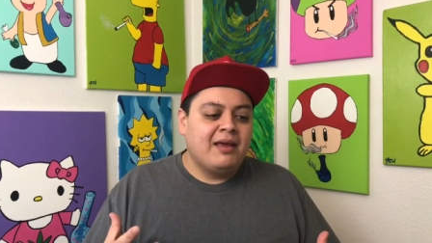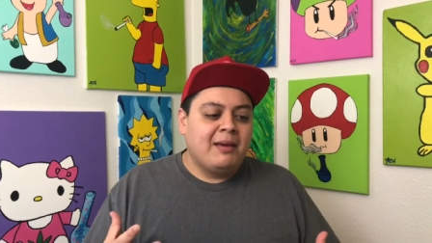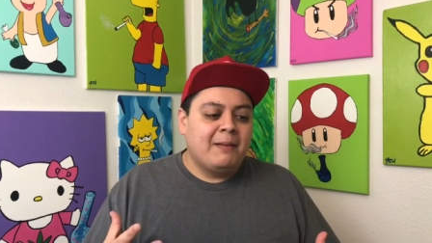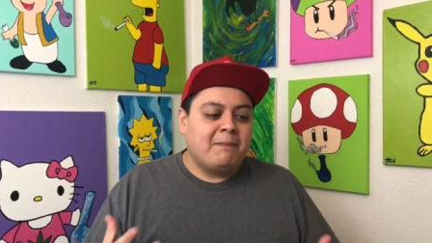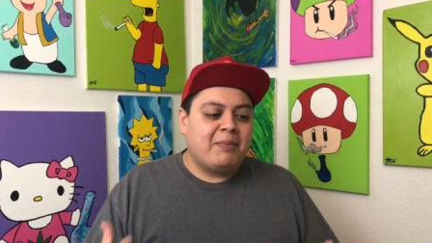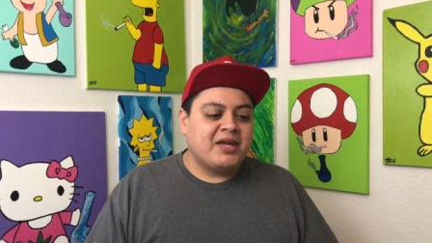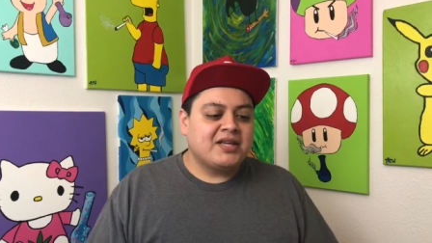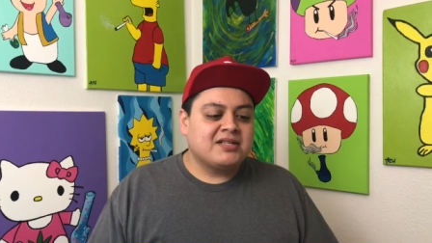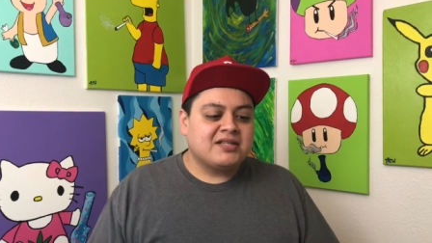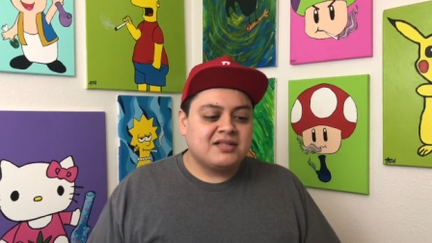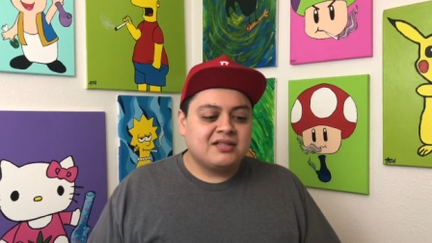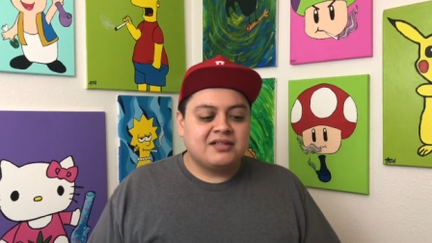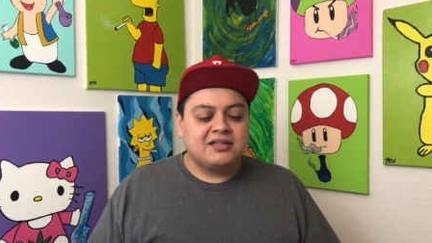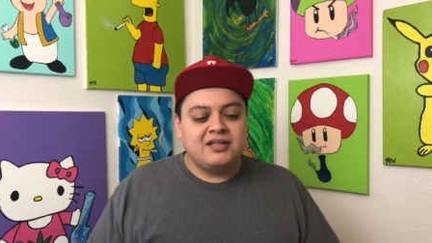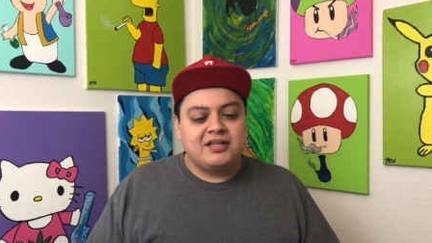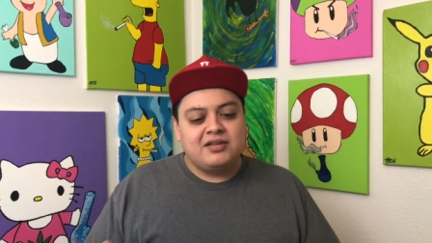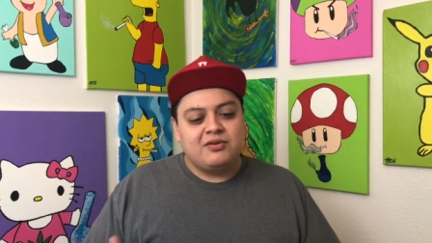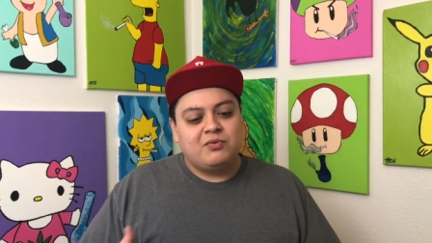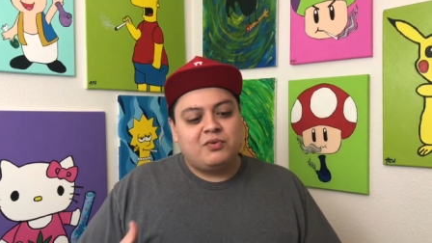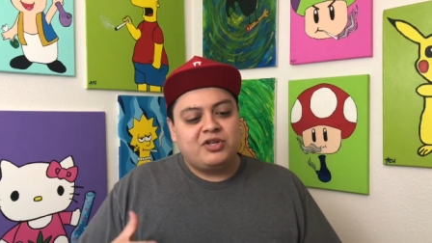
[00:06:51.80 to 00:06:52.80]

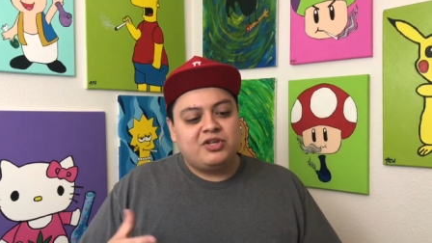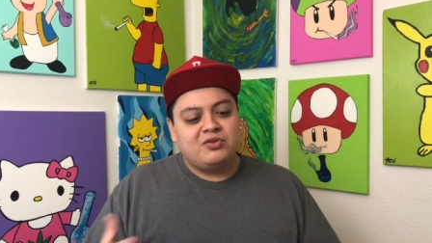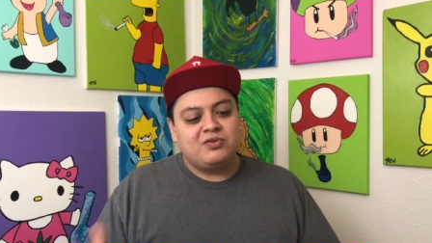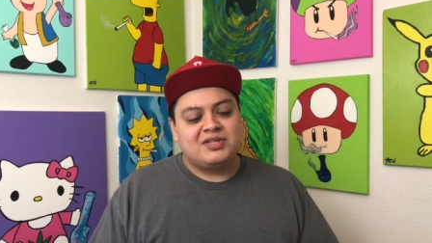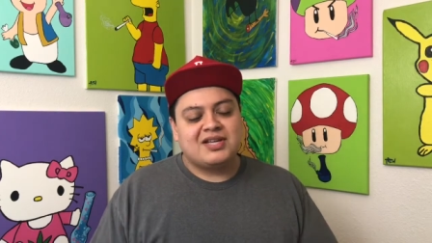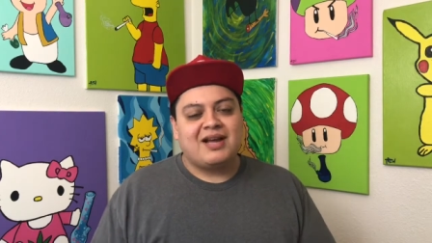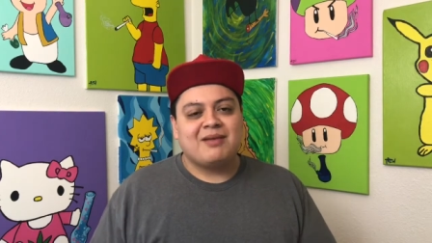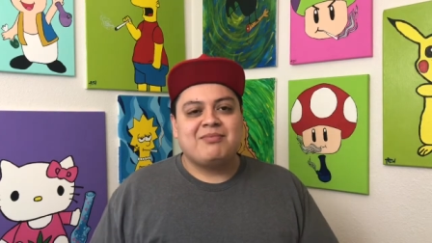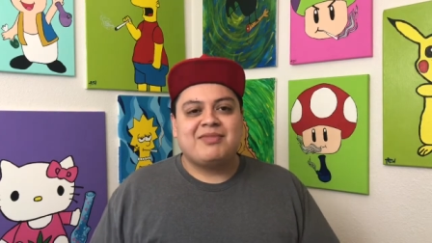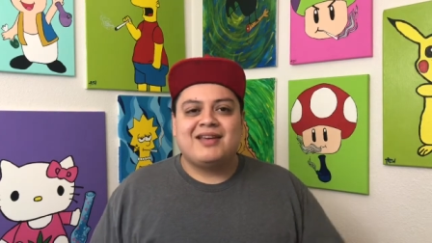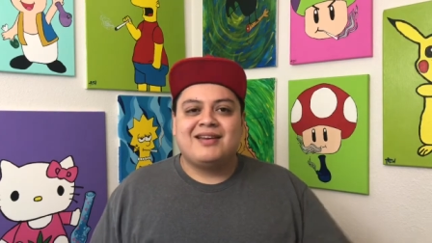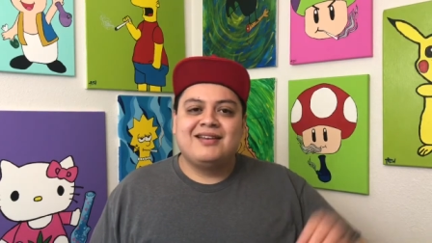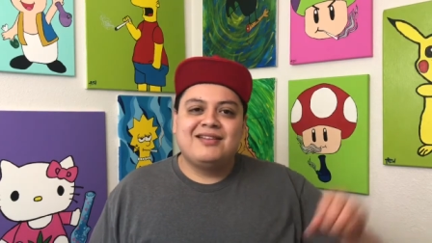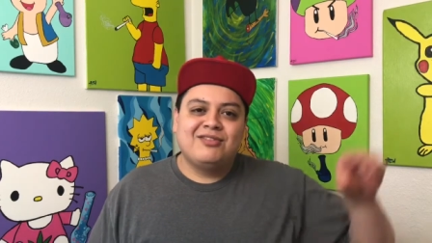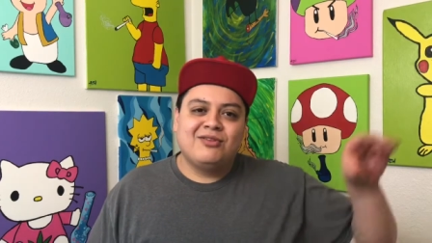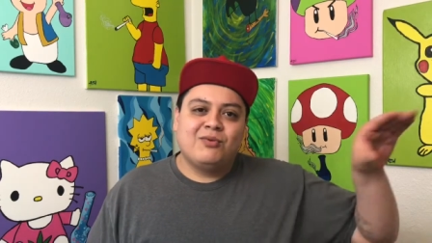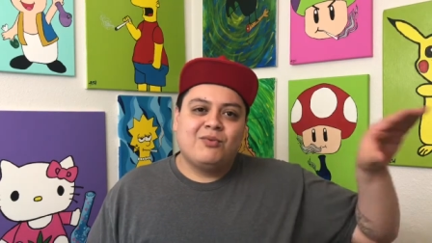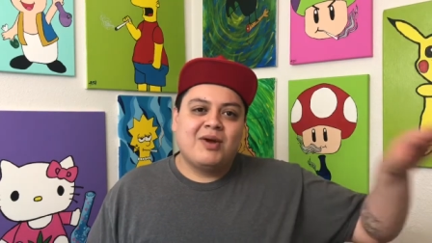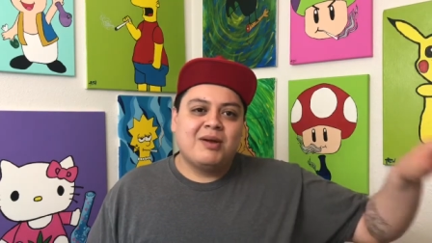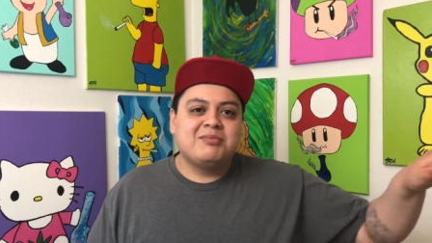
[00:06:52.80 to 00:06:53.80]
basically when you type that
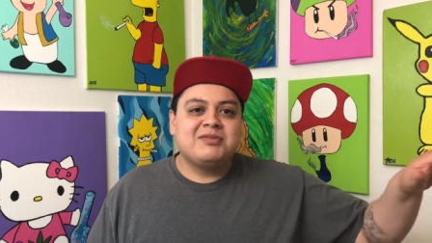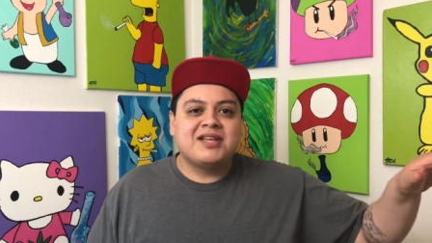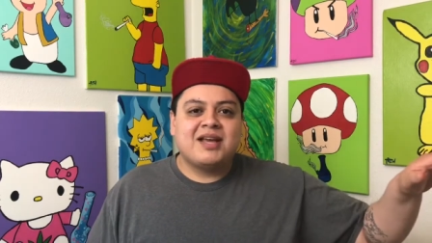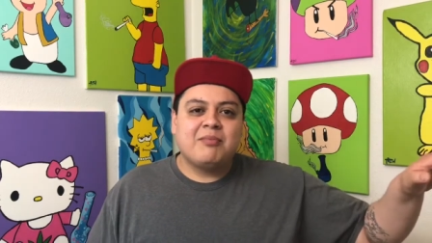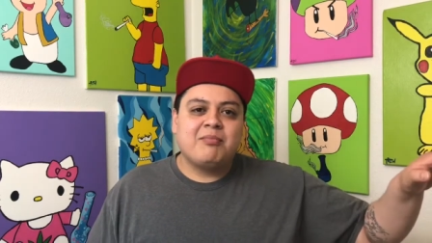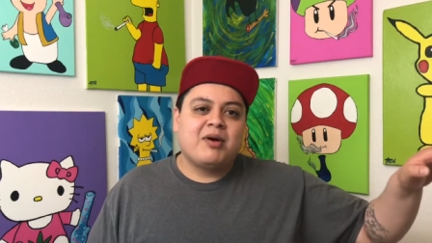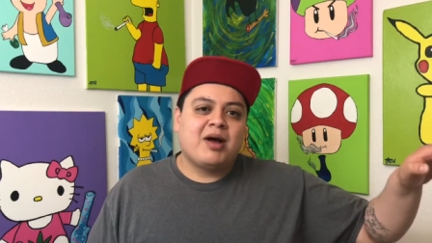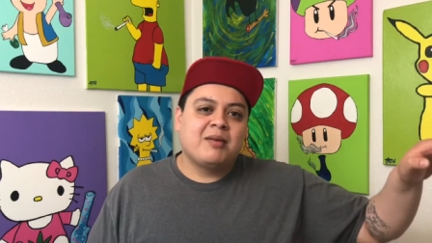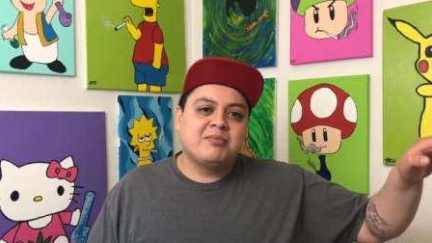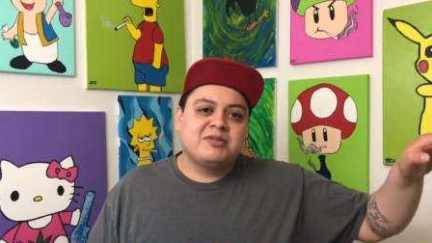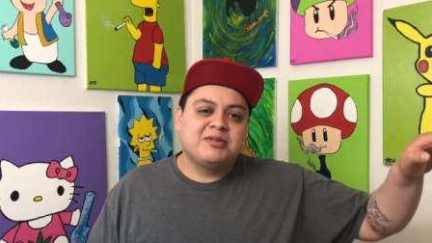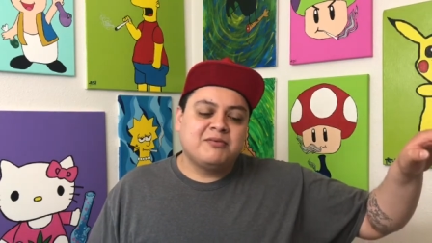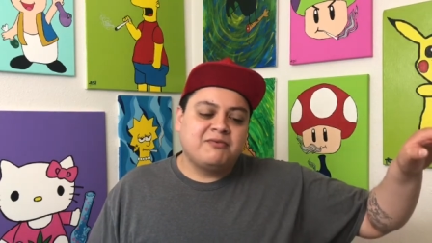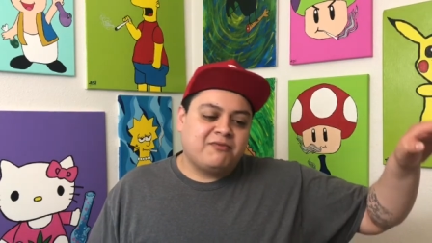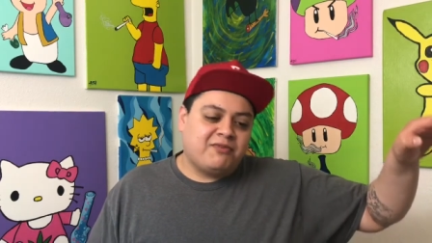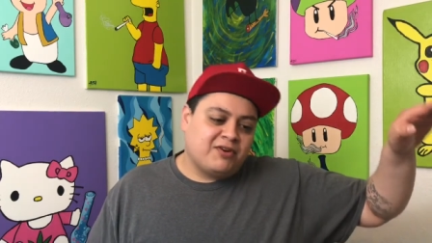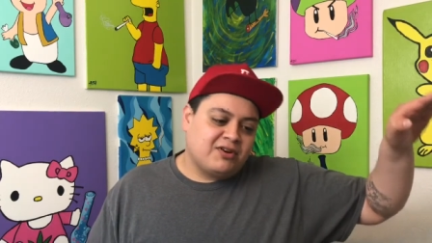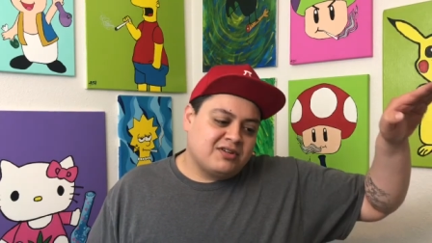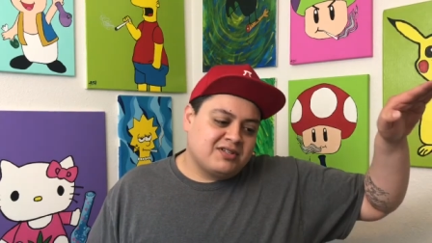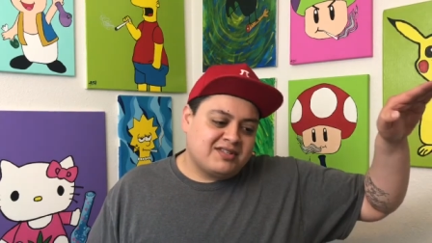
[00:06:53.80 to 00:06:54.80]
in, the website pops up
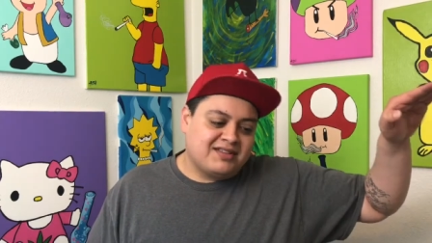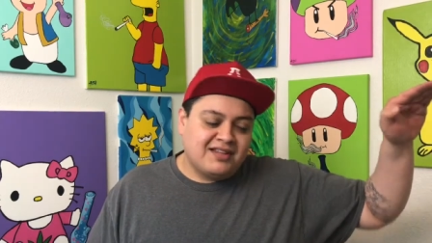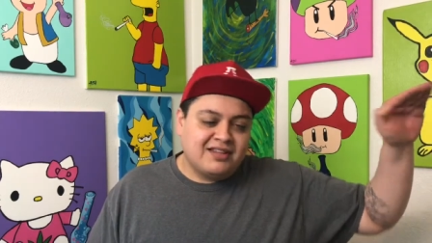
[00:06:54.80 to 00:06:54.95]
first,